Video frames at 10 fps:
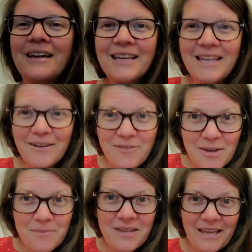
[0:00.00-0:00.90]
give
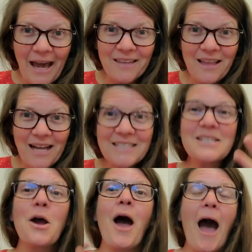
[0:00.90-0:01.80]
them the
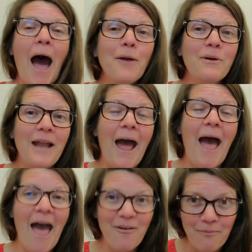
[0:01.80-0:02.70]
guidelines. I would
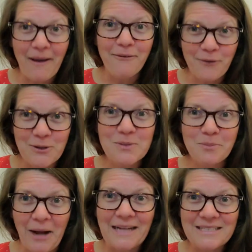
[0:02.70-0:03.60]
have my first
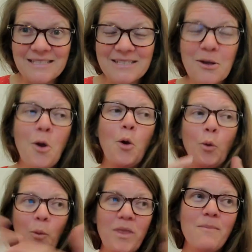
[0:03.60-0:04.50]
practice
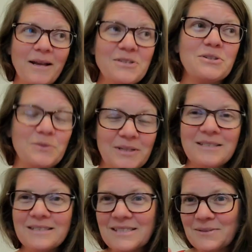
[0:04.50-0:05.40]
with my
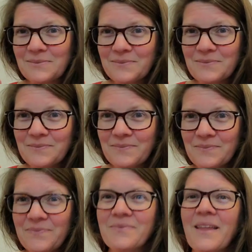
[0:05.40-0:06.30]
students,
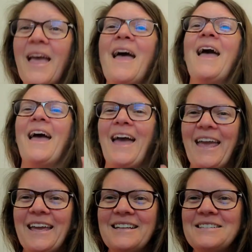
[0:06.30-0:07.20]

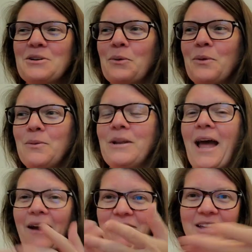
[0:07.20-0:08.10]
and we would
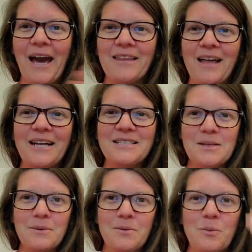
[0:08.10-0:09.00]
have the guidelines
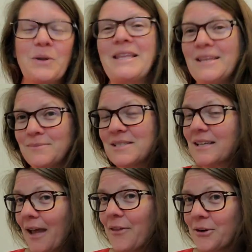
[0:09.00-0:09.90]
and we would read them
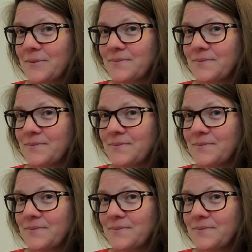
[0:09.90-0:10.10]
together,